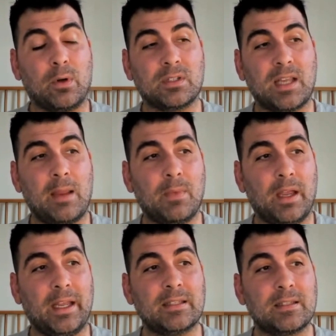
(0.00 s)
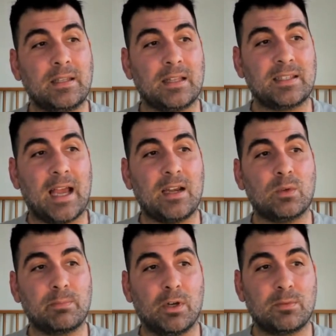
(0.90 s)
game against Notts County
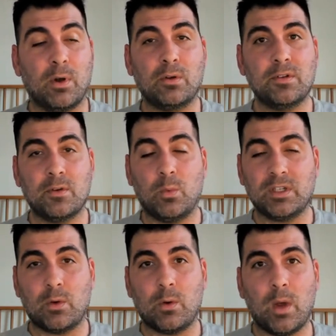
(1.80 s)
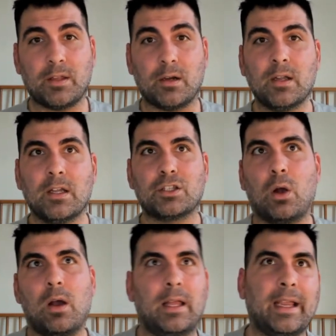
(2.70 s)
was postponed due to wintry weather.
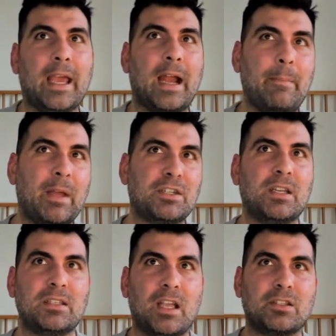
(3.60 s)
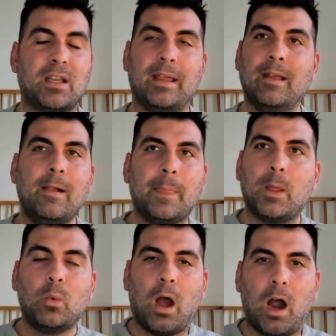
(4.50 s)
So again, I mentioned this yesterday.
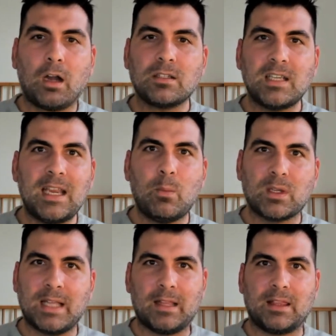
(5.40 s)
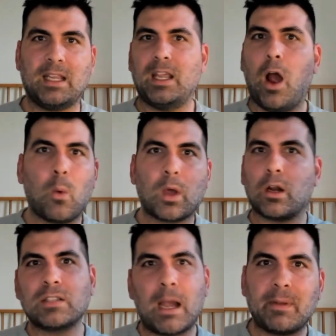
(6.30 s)
Our team was not thinking, we're going to
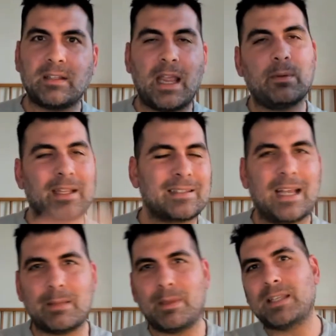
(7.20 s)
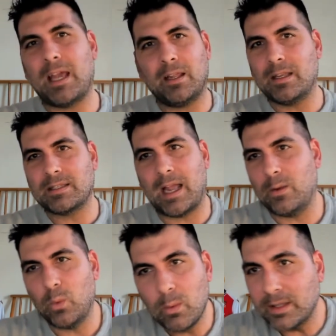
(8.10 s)
go top of the table. That's not the mentality of the side.
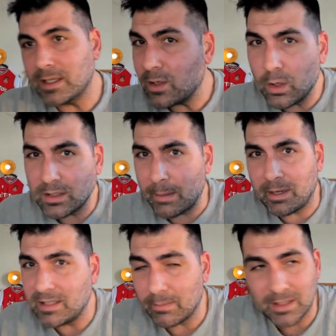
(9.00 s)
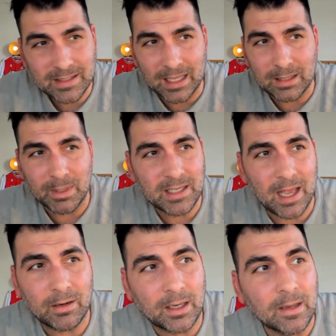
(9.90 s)
We win this, we go top of the table. It's not the
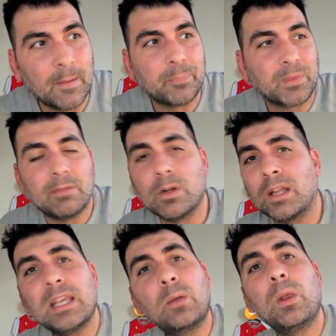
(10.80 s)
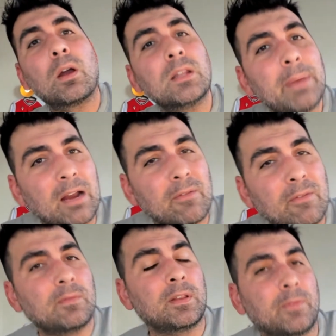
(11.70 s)
mentality. Even though I think we are on the back
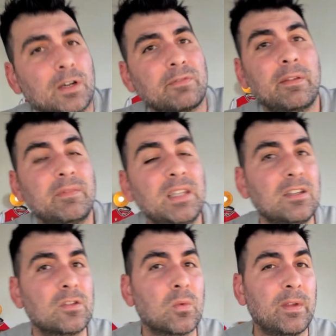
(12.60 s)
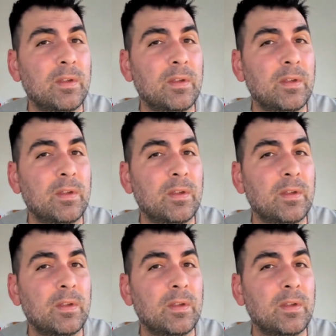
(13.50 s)
foot for the first 15